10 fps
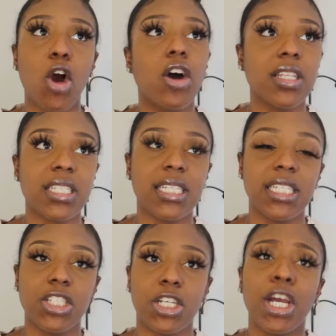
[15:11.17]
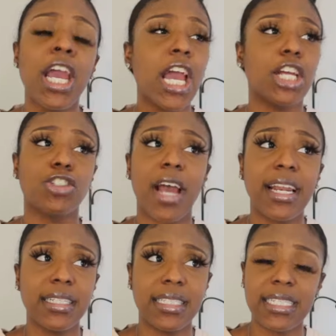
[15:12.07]
all this conditioner and try
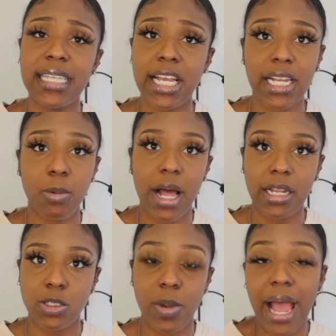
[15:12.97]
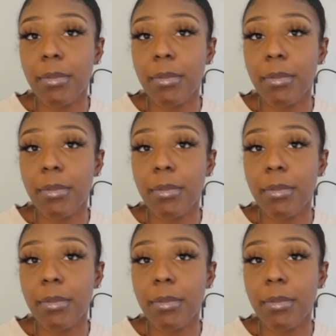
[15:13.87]
to detangle it while it's wet.